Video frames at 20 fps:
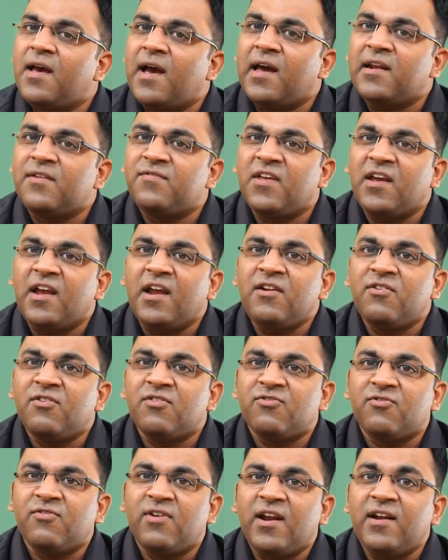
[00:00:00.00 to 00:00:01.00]
And if the
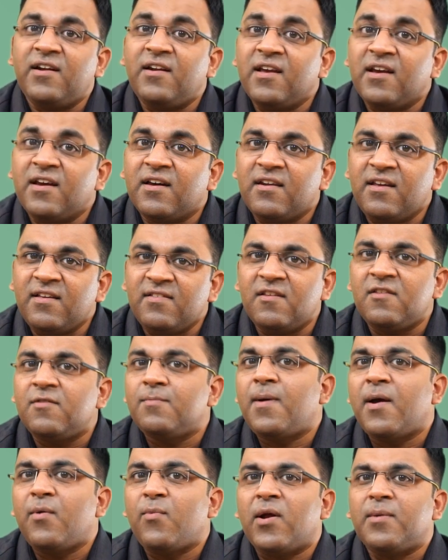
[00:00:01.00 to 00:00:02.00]
interest rate decreases
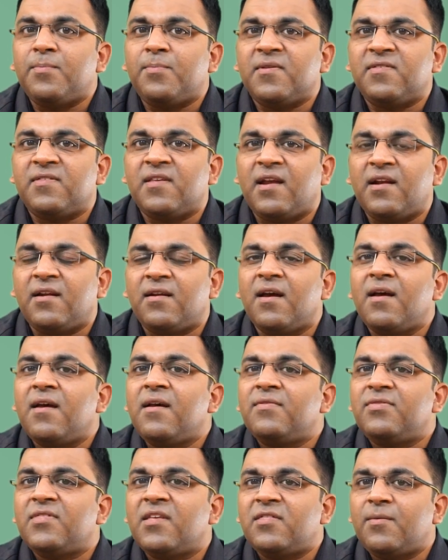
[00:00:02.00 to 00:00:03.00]
by 1%,
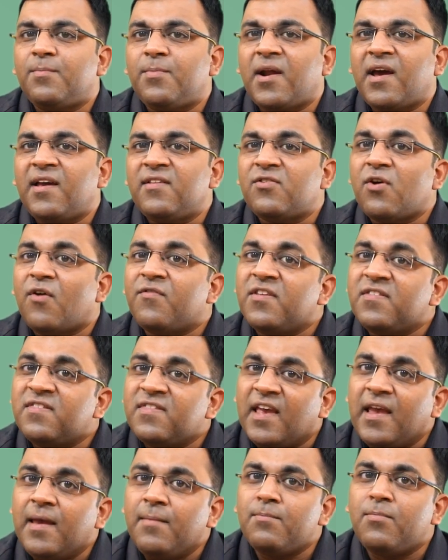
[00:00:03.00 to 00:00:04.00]
then the price of the
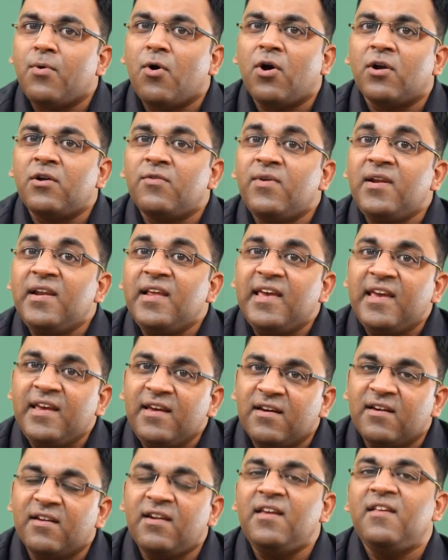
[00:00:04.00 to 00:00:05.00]
same bond will
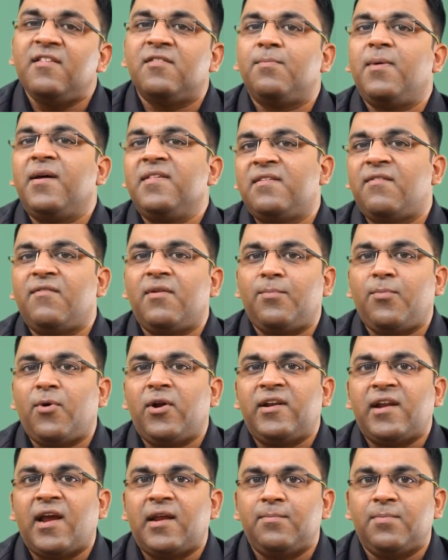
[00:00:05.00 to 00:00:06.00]
increase by
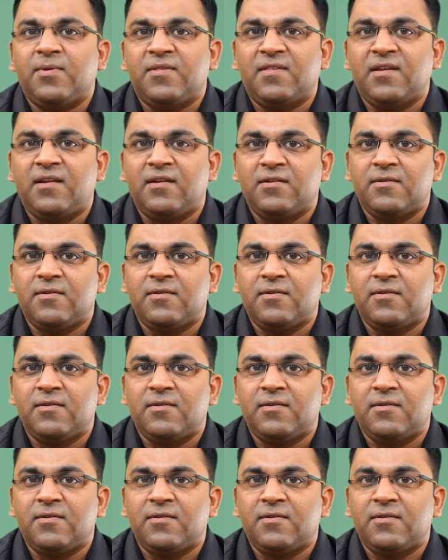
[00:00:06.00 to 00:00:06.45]
7.9%.